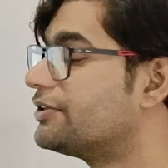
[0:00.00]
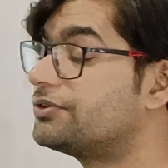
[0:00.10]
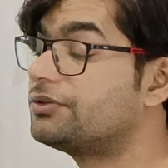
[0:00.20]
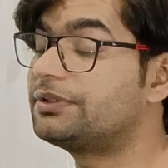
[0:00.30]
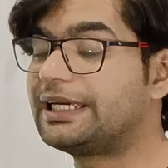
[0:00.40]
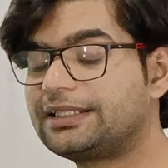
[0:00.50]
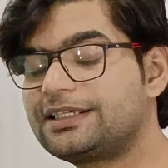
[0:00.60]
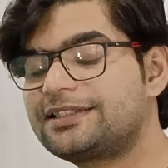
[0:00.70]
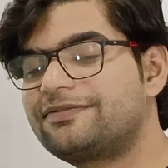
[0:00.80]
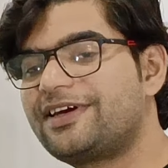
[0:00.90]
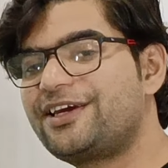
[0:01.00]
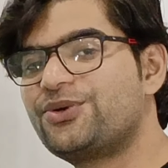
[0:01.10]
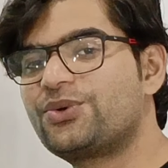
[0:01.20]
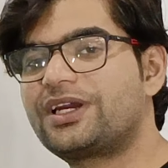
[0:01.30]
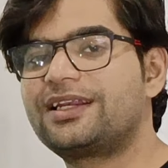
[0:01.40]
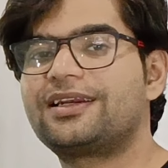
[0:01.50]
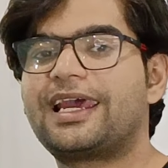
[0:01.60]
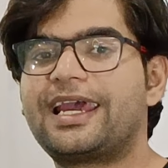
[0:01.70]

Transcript: So in this way, you can